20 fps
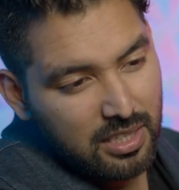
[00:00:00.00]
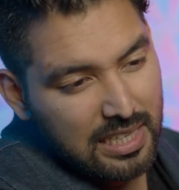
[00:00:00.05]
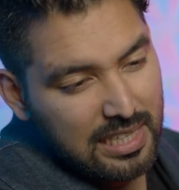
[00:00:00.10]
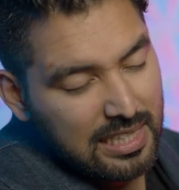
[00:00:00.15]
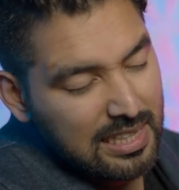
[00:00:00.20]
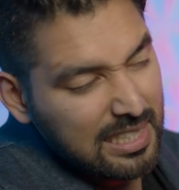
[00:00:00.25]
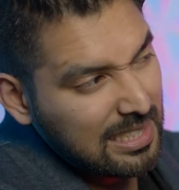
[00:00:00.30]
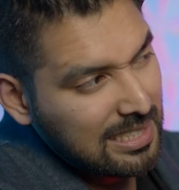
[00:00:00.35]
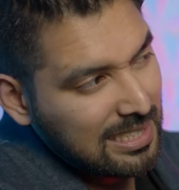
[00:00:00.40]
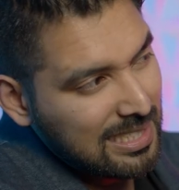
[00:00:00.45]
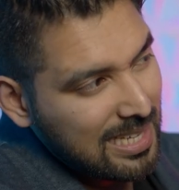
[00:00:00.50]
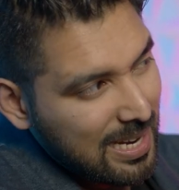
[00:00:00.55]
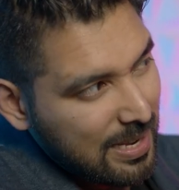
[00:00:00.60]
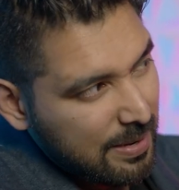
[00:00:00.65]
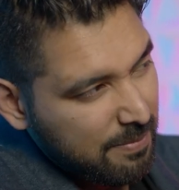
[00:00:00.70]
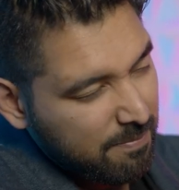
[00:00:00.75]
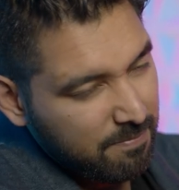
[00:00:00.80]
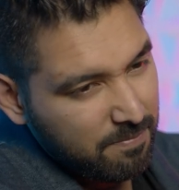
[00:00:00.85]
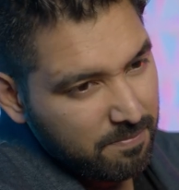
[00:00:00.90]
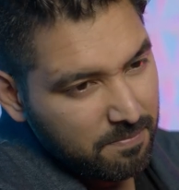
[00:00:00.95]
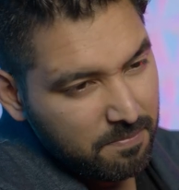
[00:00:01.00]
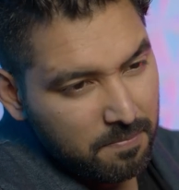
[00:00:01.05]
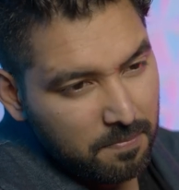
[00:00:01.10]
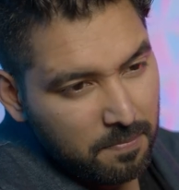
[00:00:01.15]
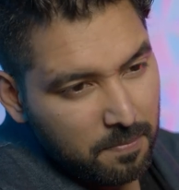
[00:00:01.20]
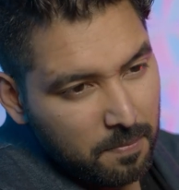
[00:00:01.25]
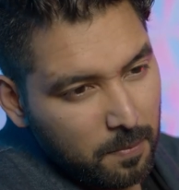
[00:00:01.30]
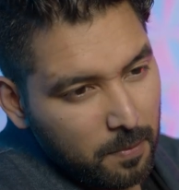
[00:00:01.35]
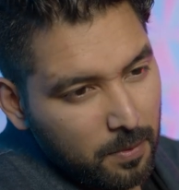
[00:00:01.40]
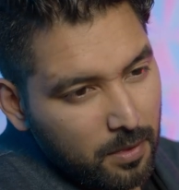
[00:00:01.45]
at that time
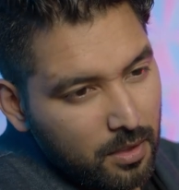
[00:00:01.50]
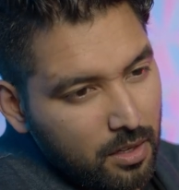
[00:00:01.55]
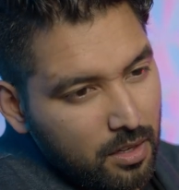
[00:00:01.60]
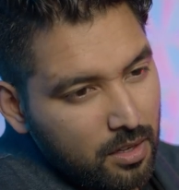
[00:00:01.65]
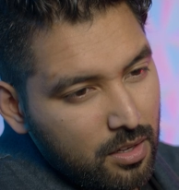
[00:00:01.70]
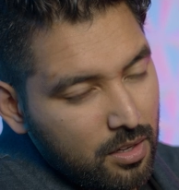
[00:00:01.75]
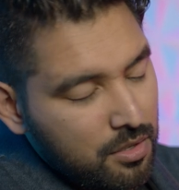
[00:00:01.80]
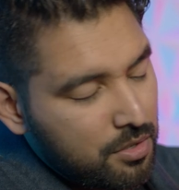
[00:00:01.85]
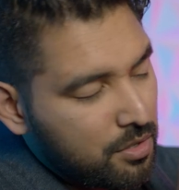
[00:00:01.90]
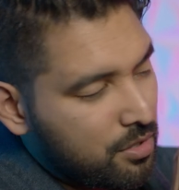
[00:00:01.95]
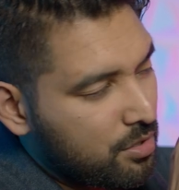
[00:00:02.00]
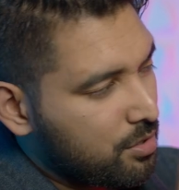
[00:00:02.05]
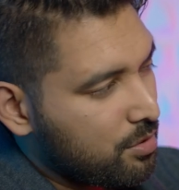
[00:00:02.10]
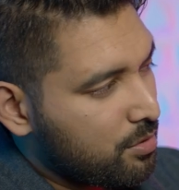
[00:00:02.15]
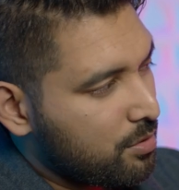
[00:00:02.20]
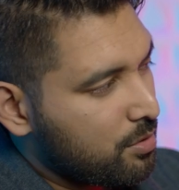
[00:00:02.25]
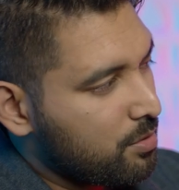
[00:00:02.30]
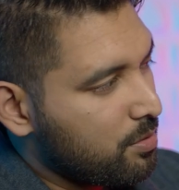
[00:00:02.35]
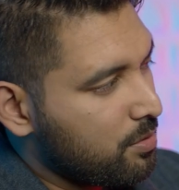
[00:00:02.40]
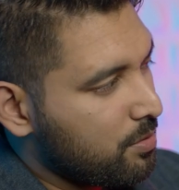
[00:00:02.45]
to